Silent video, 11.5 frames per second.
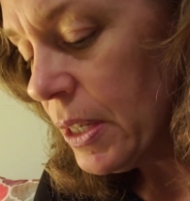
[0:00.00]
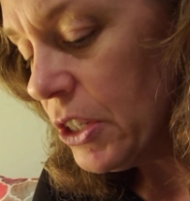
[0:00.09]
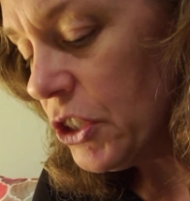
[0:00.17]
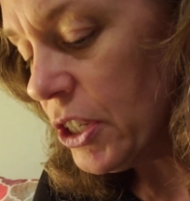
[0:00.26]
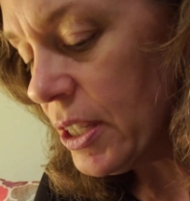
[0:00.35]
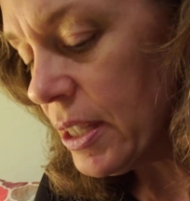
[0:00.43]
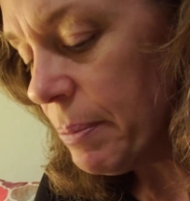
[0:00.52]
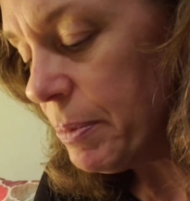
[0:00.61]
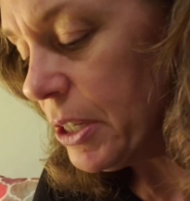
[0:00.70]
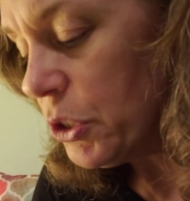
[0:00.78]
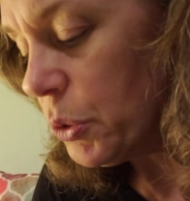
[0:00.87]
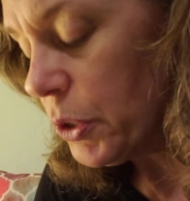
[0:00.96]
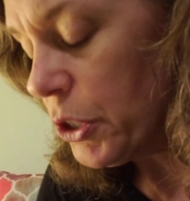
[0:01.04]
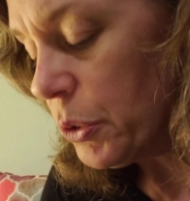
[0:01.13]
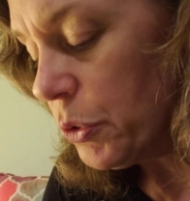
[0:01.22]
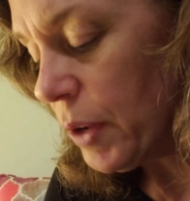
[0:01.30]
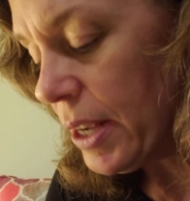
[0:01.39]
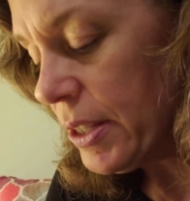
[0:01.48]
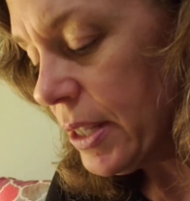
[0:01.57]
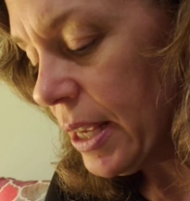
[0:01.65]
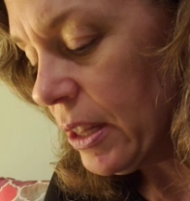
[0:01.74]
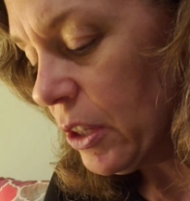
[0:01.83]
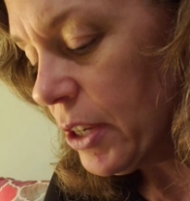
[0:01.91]
She slipped into her new dress,
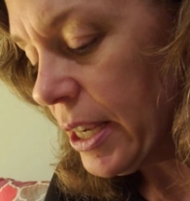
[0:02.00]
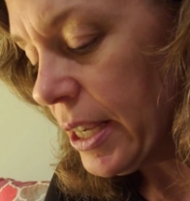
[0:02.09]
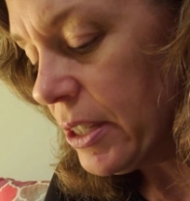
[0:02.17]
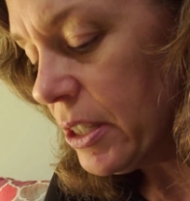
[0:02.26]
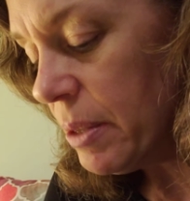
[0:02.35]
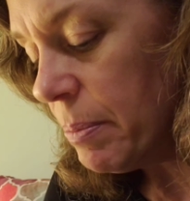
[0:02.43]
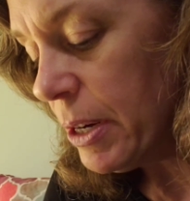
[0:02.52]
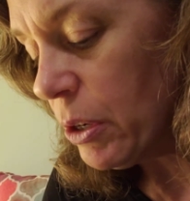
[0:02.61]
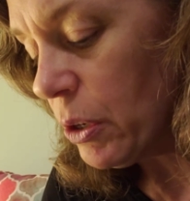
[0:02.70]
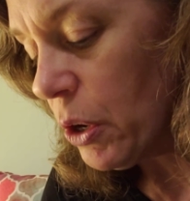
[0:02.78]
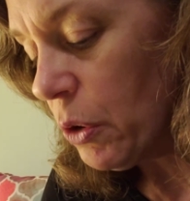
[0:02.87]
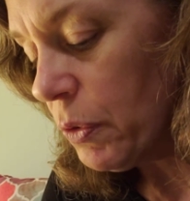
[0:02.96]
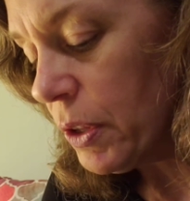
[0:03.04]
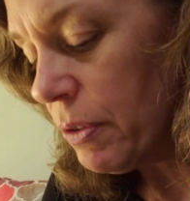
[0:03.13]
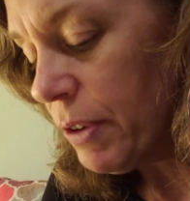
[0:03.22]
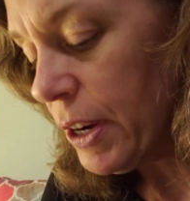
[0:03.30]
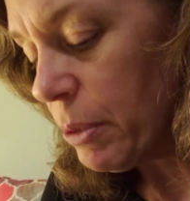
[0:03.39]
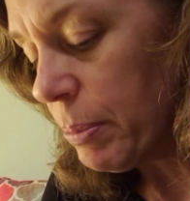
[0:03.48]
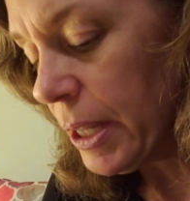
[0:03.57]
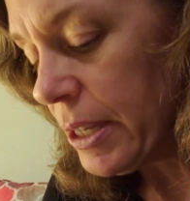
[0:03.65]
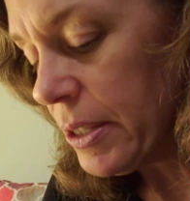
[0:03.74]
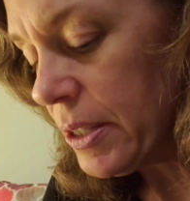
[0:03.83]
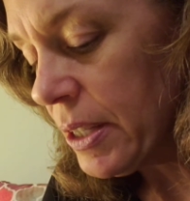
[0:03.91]
and looking into the mirror over the
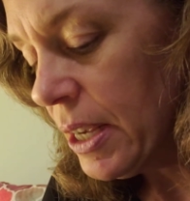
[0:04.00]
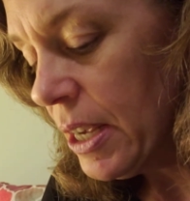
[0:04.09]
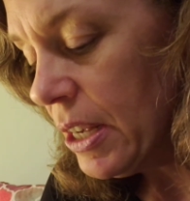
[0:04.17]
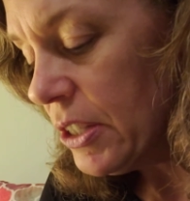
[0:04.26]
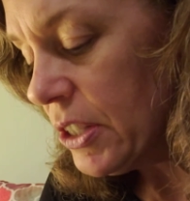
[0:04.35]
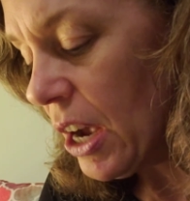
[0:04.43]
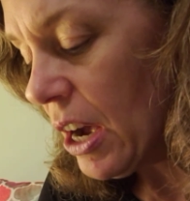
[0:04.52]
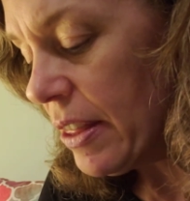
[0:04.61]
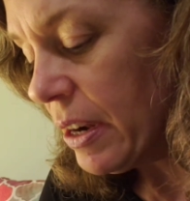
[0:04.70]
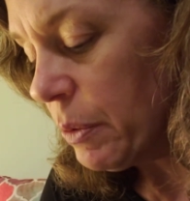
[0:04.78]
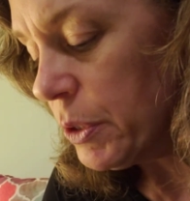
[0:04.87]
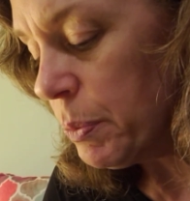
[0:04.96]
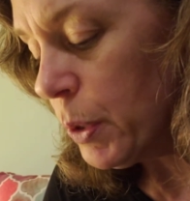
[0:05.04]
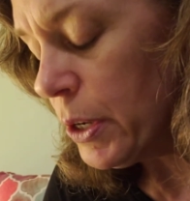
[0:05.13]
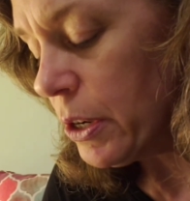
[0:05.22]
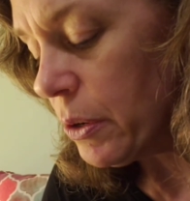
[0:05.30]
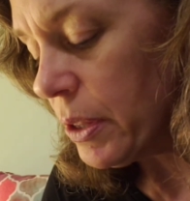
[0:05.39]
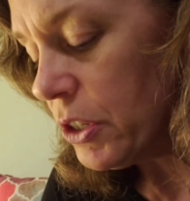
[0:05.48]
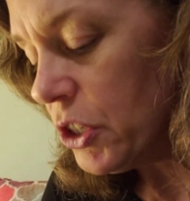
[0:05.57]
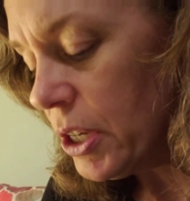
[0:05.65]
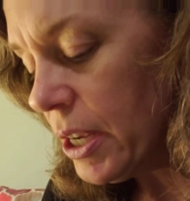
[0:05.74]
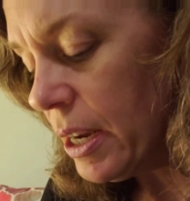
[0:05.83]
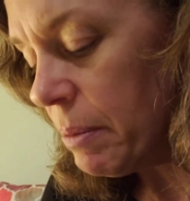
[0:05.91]
fireplace, saw that it was prettier than
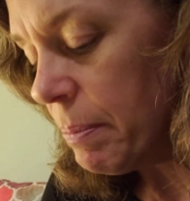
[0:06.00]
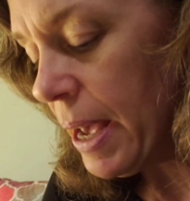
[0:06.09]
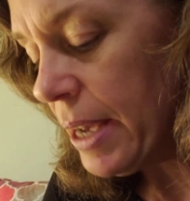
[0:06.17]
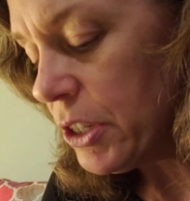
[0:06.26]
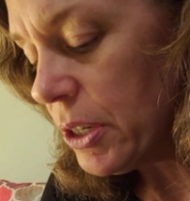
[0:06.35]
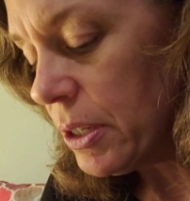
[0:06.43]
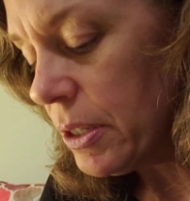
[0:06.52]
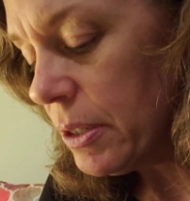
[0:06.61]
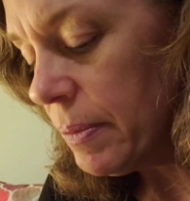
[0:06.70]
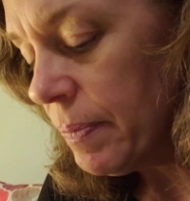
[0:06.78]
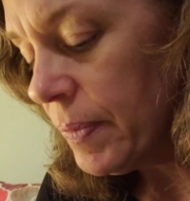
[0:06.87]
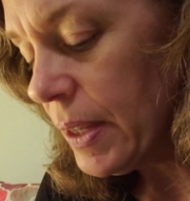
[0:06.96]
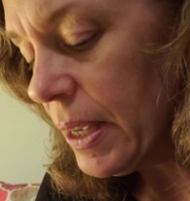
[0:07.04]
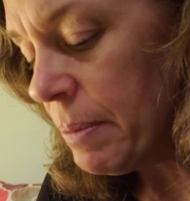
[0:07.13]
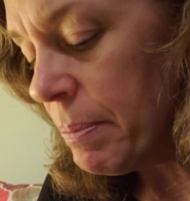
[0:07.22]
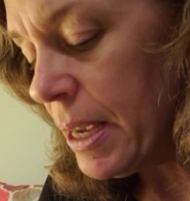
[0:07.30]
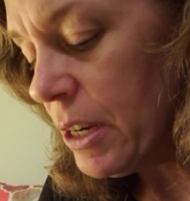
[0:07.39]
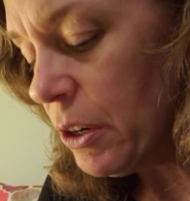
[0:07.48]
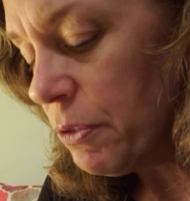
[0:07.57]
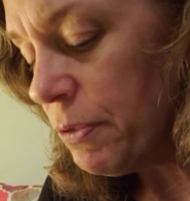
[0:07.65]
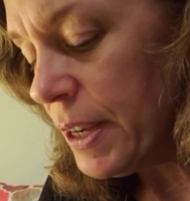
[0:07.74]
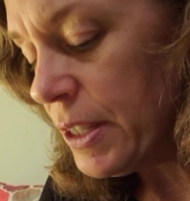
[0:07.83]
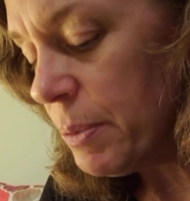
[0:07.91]
she had imagined. It made her
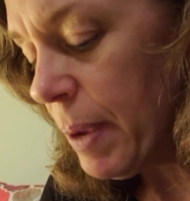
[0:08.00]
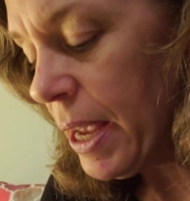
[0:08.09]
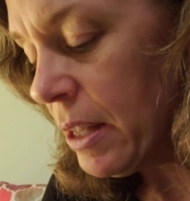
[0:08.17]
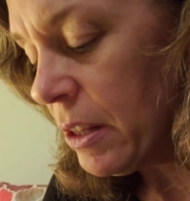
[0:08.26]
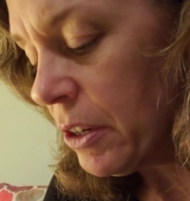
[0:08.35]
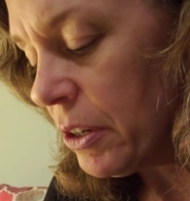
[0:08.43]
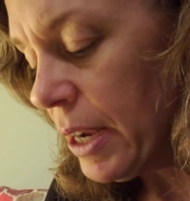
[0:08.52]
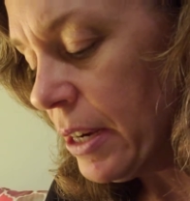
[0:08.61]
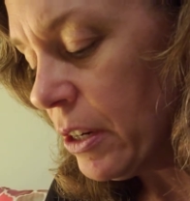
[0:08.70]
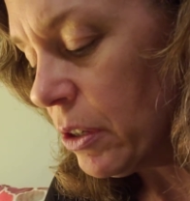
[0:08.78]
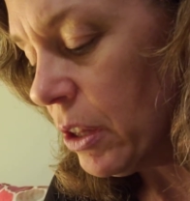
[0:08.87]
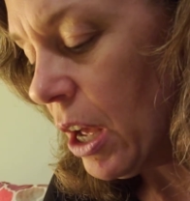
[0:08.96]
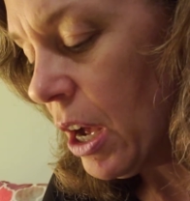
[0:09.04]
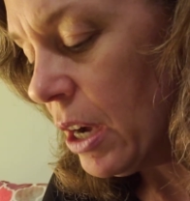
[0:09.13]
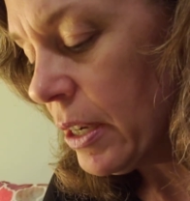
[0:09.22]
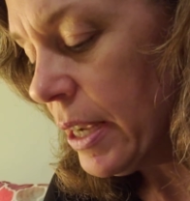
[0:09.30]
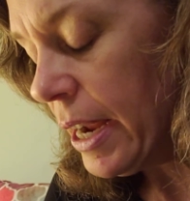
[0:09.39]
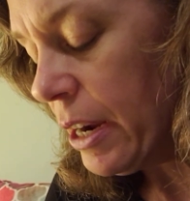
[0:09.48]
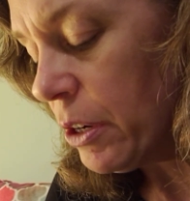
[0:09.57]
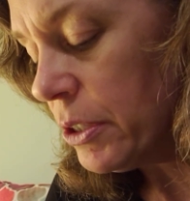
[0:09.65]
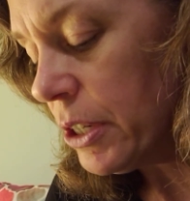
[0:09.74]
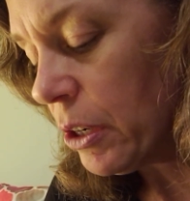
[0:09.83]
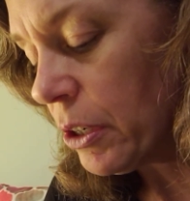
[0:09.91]
face paler and her long hair
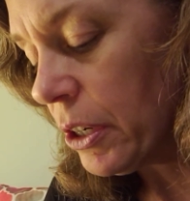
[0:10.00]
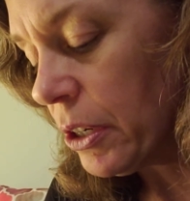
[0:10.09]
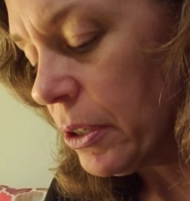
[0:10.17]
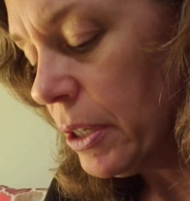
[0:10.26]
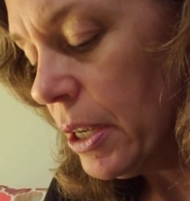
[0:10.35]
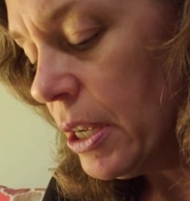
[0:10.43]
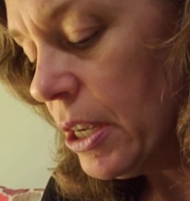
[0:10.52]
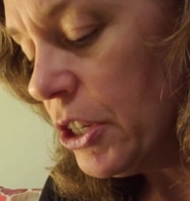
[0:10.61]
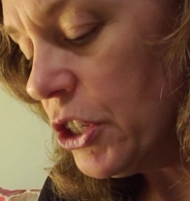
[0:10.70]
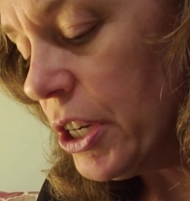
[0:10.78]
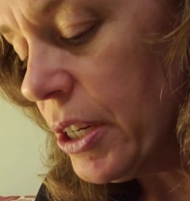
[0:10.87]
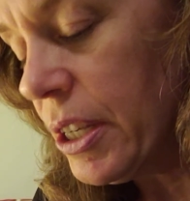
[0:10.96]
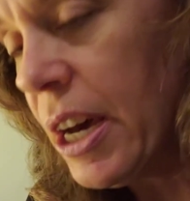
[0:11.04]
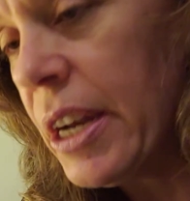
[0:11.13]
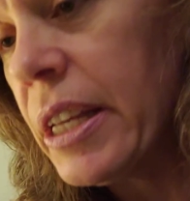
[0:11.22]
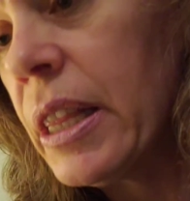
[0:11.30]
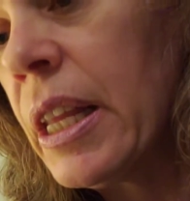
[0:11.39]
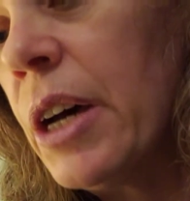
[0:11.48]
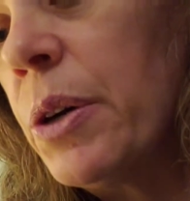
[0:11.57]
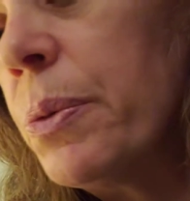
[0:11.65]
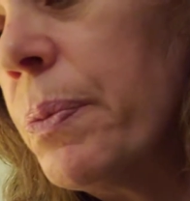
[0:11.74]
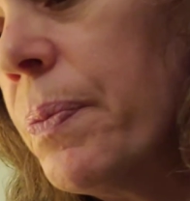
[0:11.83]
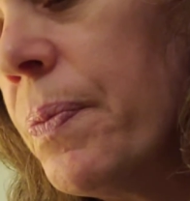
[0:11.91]
darker. She had cut it low.